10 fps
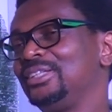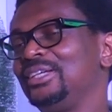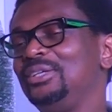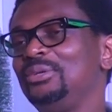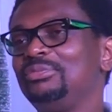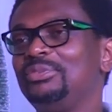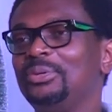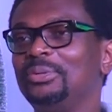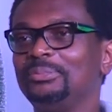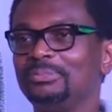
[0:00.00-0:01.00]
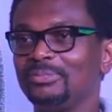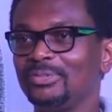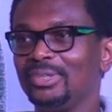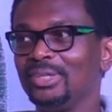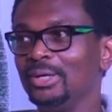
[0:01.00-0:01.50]
Thank you for
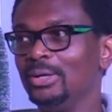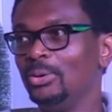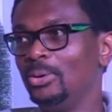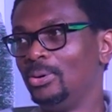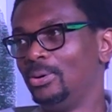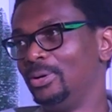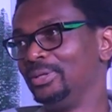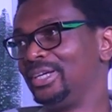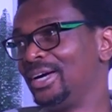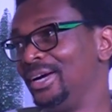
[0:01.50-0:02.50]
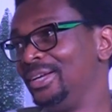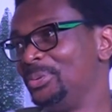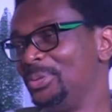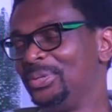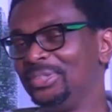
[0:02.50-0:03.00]
all the
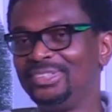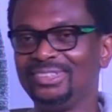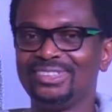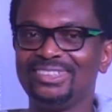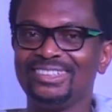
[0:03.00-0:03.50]
kind words.